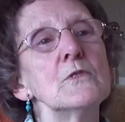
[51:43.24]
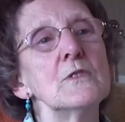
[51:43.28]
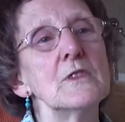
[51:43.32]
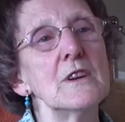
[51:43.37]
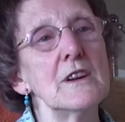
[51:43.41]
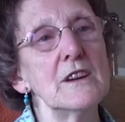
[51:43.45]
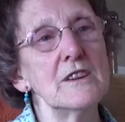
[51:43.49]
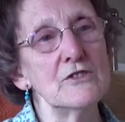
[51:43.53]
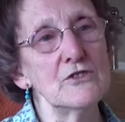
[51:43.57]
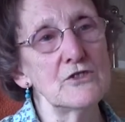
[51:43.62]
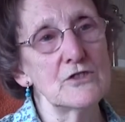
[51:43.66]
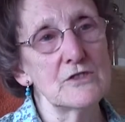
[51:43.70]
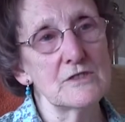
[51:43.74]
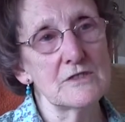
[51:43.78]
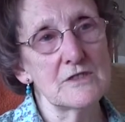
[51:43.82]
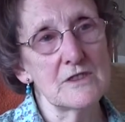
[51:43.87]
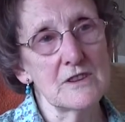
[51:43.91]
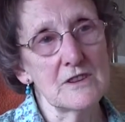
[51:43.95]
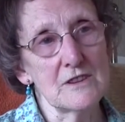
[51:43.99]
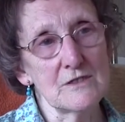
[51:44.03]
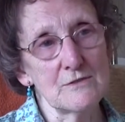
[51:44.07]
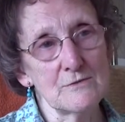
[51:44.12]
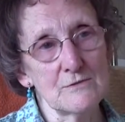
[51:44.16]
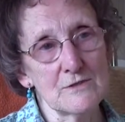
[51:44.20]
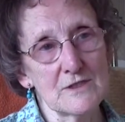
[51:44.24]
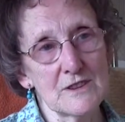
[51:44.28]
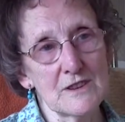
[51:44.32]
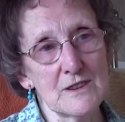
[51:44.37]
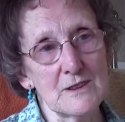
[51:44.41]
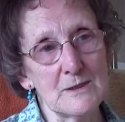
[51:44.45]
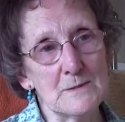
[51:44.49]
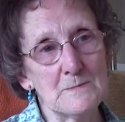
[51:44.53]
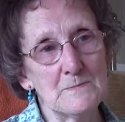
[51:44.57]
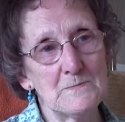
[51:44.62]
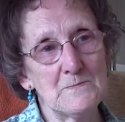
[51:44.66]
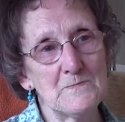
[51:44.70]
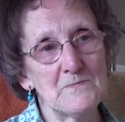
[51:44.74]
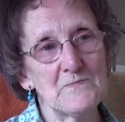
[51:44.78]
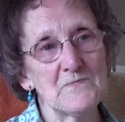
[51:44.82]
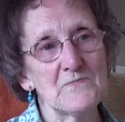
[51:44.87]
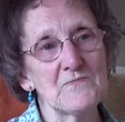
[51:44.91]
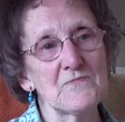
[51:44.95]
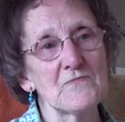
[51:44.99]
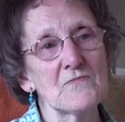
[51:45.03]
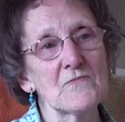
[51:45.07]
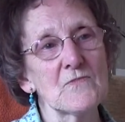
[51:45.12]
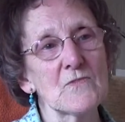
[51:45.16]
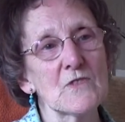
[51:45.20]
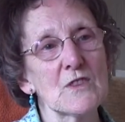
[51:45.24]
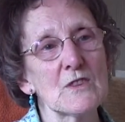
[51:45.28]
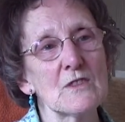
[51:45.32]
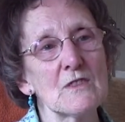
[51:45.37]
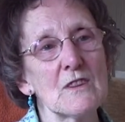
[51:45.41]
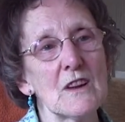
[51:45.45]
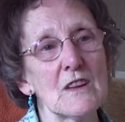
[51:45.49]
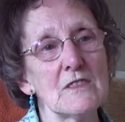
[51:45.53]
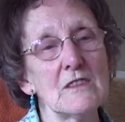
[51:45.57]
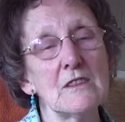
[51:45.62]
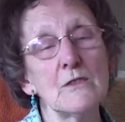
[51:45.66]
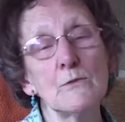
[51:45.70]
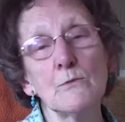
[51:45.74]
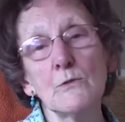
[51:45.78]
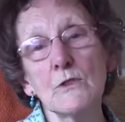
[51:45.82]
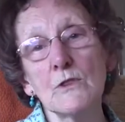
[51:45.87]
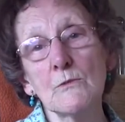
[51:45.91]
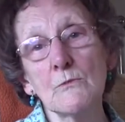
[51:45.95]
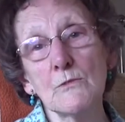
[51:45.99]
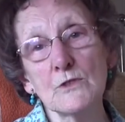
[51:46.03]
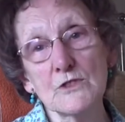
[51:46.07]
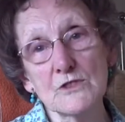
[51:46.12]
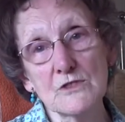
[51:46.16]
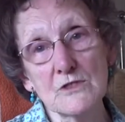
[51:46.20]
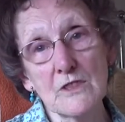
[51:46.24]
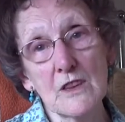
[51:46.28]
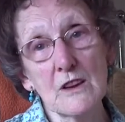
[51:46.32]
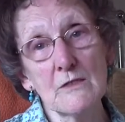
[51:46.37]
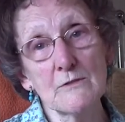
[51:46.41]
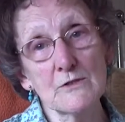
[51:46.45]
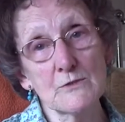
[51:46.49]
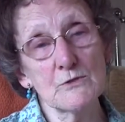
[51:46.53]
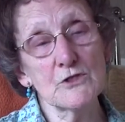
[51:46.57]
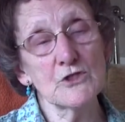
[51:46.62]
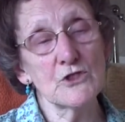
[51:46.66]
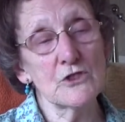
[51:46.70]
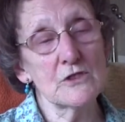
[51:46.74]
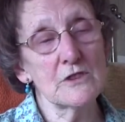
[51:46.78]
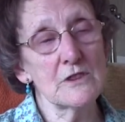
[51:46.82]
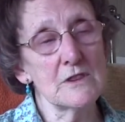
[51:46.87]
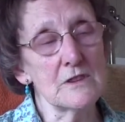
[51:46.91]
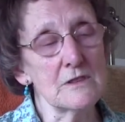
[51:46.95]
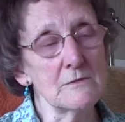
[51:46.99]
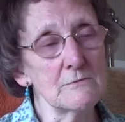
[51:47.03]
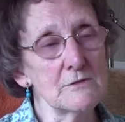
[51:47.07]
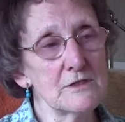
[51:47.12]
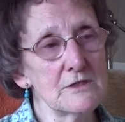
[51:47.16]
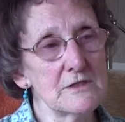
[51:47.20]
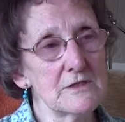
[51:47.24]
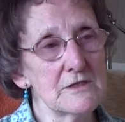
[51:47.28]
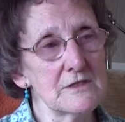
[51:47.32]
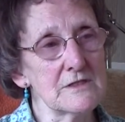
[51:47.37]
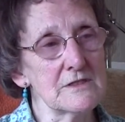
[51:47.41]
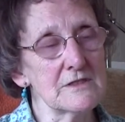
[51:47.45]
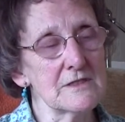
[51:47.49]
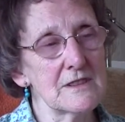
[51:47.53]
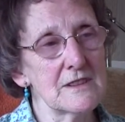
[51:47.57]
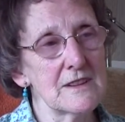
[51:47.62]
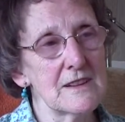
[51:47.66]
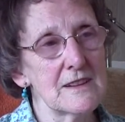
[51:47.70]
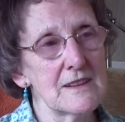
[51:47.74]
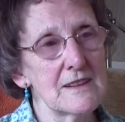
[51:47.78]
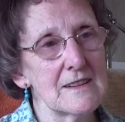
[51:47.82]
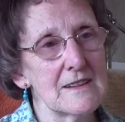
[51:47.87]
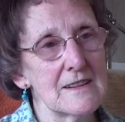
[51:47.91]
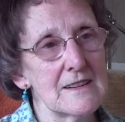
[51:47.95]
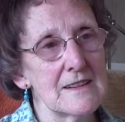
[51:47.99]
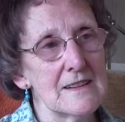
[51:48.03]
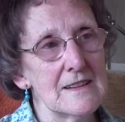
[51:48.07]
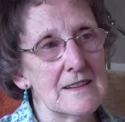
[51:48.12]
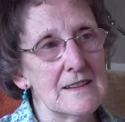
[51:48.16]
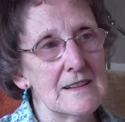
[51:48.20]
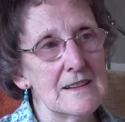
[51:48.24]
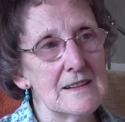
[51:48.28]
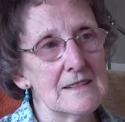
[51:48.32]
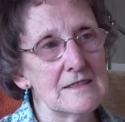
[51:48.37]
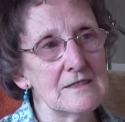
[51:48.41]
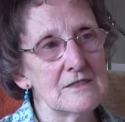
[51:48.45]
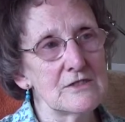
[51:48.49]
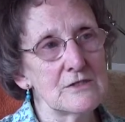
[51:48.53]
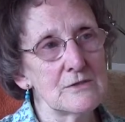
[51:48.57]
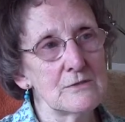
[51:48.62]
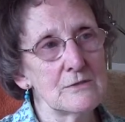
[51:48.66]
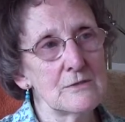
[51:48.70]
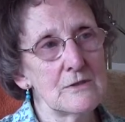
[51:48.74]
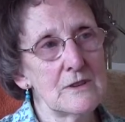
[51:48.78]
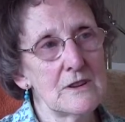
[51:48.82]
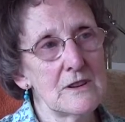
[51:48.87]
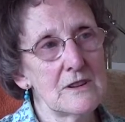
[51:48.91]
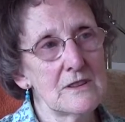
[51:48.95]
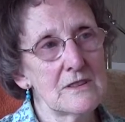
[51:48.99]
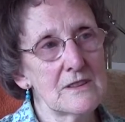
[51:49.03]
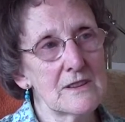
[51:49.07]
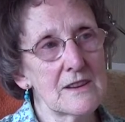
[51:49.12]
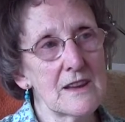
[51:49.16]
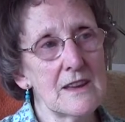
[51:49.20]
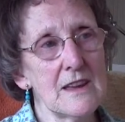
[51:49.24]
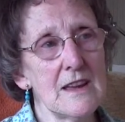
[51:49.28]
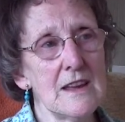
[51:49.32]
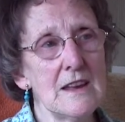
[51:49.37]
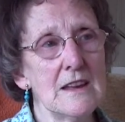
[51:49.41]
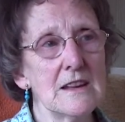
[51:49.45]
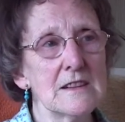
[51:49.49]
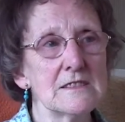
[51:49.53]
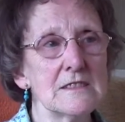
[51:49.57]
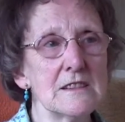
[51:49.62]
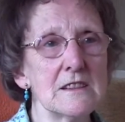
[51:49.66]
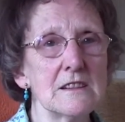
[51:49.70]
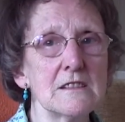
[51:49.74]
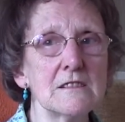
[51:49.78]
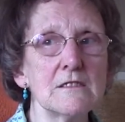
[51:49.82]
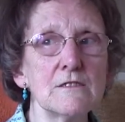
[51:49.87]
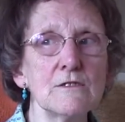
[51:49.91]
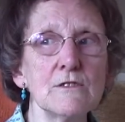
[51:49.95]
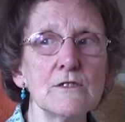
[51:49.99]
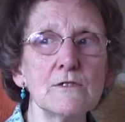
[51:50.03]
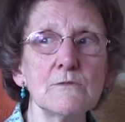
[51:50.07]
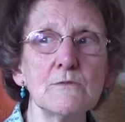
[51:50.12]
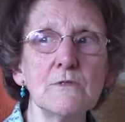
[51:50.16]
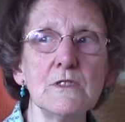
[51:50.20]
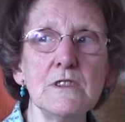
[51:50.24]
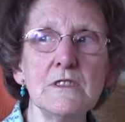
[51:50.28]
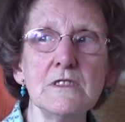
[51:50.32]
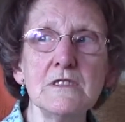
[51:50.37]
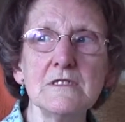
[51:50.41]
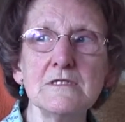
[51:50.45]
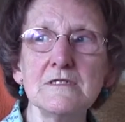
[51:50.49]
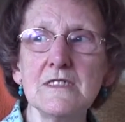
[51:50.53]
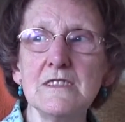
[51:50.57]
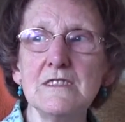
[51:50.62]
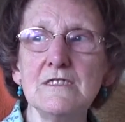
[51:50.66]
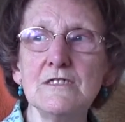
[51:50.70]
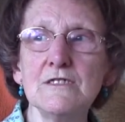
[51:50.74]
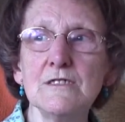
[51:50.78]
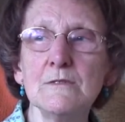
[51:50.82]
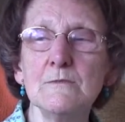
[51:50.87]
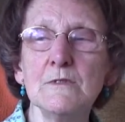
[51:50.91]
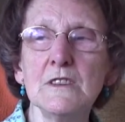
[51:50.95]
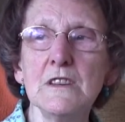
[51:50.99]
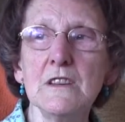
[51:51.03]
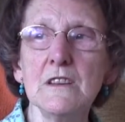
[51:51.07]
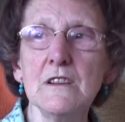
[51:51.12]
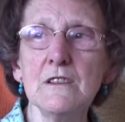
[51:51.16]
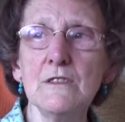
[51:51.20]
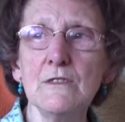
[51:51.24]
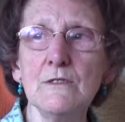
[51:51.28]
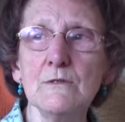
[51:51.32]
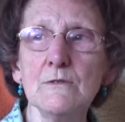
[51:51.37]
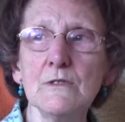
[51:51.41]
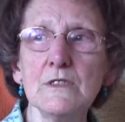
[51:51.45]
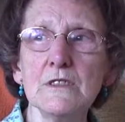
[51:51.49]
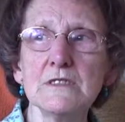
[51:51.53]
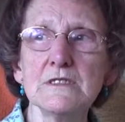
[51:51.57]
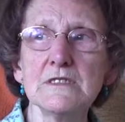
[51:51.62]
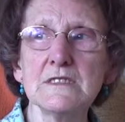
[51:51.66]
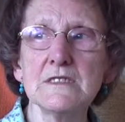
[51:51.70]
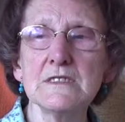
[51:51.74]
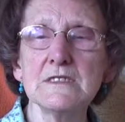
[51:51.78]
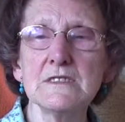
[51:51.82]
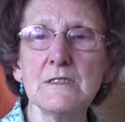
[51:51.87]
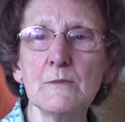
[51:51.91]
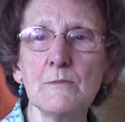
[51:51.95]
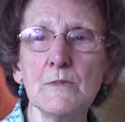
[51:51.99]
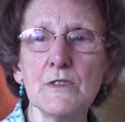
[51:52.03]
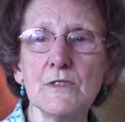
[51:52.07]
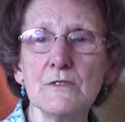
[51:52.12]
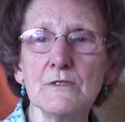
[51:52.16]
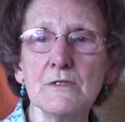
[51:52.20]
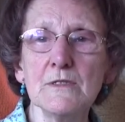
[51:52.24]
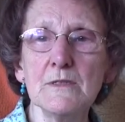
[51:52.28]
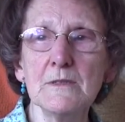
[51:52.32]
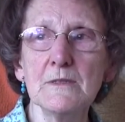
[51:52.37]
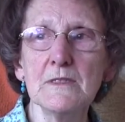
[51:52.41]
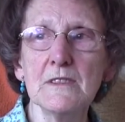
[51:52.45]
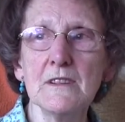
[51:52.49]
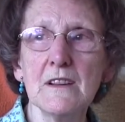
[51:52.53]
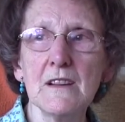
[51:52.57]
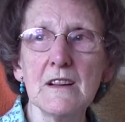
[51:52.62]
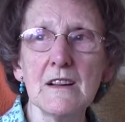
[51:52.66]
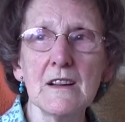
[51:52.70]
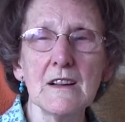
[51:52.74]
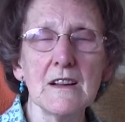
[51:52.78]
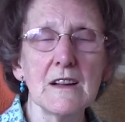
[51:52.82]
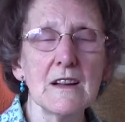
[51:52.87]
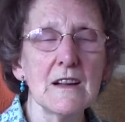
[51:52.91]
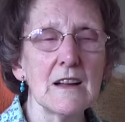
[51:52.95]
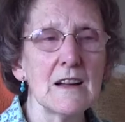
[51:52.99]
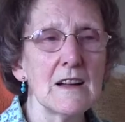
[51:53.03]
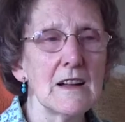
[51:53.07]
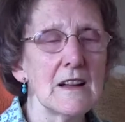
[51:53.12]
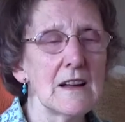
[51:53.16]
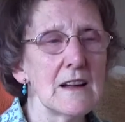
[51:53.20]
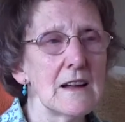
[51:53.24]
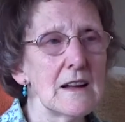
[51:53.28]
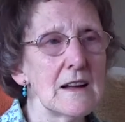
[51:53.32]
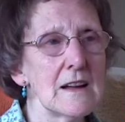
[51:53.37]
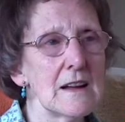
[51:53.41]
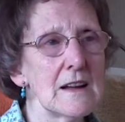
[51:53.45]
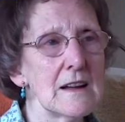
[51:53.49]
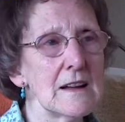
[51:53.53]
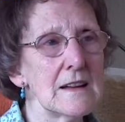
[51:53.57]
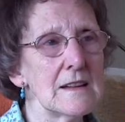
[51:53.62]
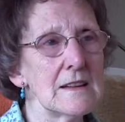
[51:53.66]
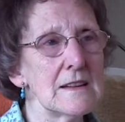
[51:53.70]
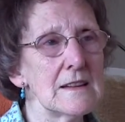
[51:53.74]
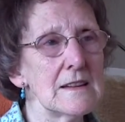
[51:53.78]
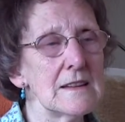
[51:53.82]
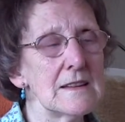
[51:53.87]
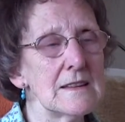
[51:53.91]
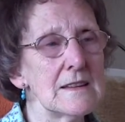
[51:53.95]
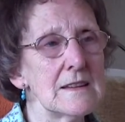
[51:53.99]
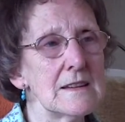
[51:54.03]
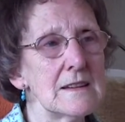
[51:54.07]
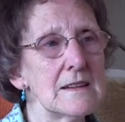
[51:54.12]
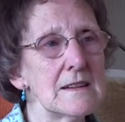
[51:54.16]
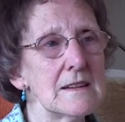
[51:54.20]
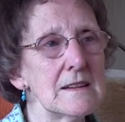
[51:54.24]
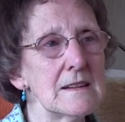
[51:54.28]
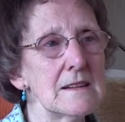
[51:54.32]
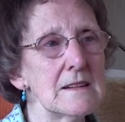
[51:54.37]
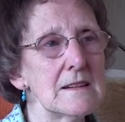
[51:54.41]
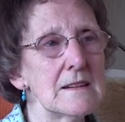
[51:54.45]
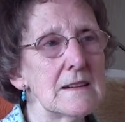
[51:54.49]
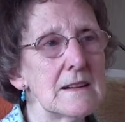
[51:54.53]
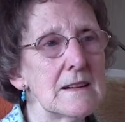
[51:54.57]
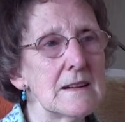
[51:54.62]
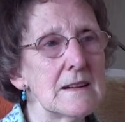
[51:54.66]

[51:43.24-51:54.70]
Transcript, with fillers: Right, she said, okay. I think what was that was what she really wanted. And so again I said, Lord, what are you saying to me now? What is this about? And uh,